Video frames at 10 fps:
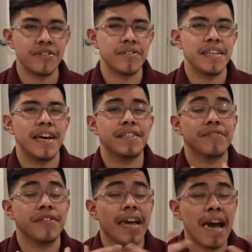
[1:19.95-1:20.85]
showed you guys the
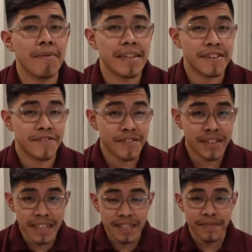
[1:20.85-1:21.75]
vocabulary for
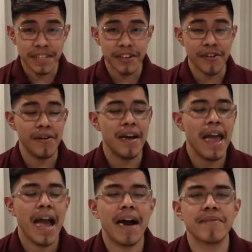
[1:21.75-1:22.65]
this video,
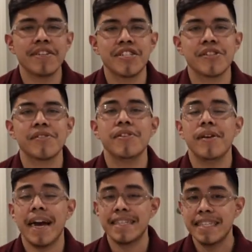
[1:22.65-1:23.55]
I'm going to show you an
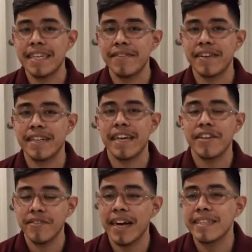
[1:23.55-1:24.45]
activity that
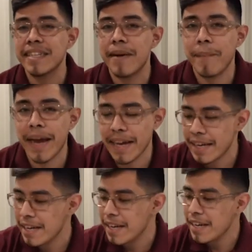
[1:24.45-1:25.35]
you guys can make
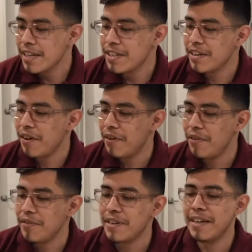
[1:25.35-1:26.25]
your
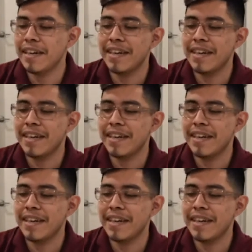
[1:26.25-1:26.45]
own